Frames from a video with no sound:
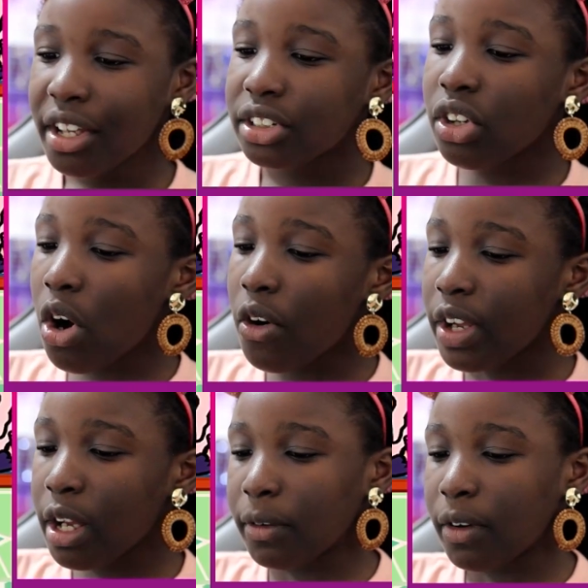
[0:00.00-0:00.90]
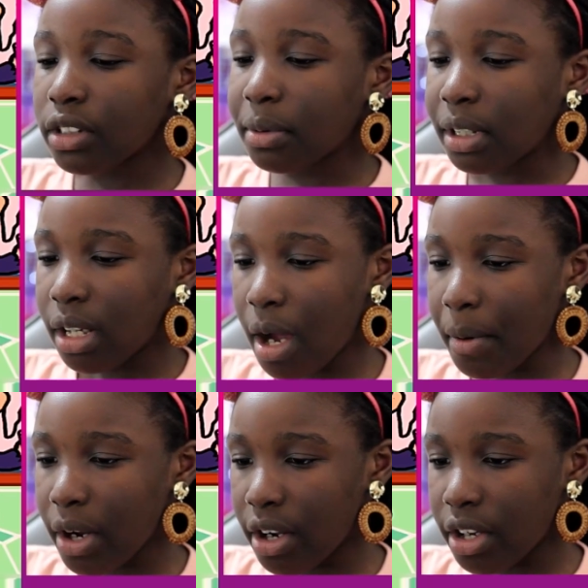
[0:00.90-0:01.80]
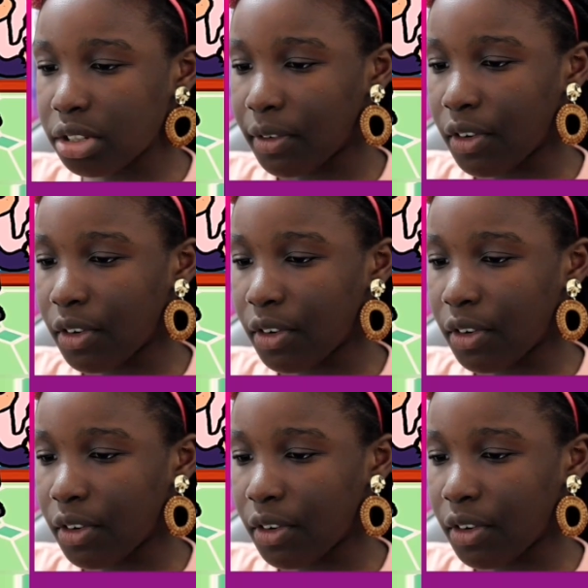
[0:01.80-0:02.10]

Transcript: So over here we've got some cupboards, we've